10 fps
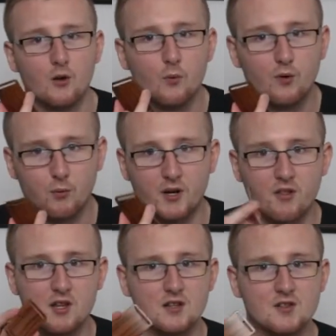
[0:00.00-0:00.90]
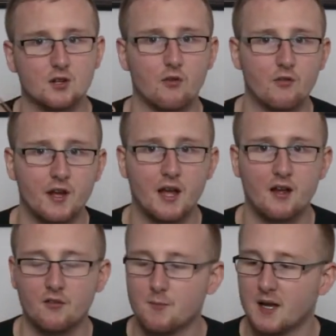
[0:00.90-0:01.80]
with one of these. So they
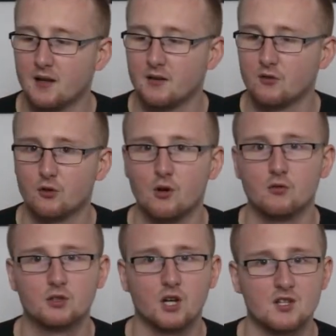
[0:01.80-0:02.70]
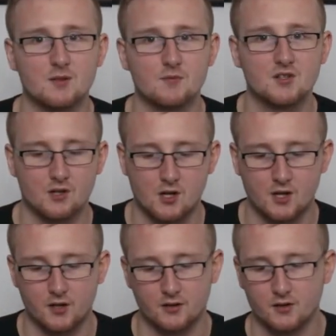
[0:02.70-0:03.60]
have made their own custom
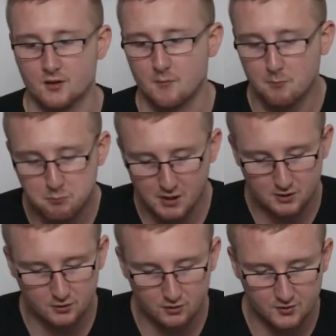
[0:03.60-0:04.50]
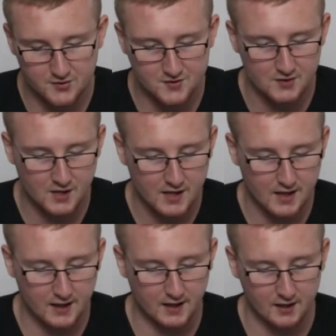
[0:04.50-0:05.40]
designed buckles
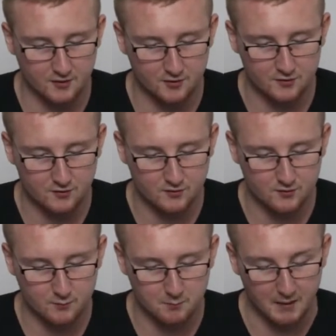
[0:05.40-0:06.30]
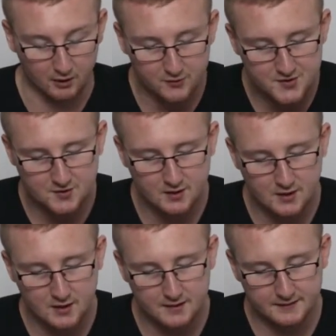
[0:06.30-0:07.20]
and belts
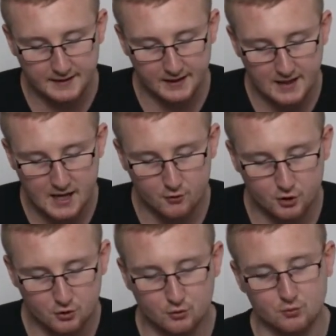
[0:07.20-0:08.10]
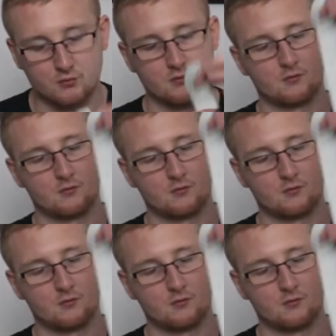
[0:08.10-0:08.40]
that allow you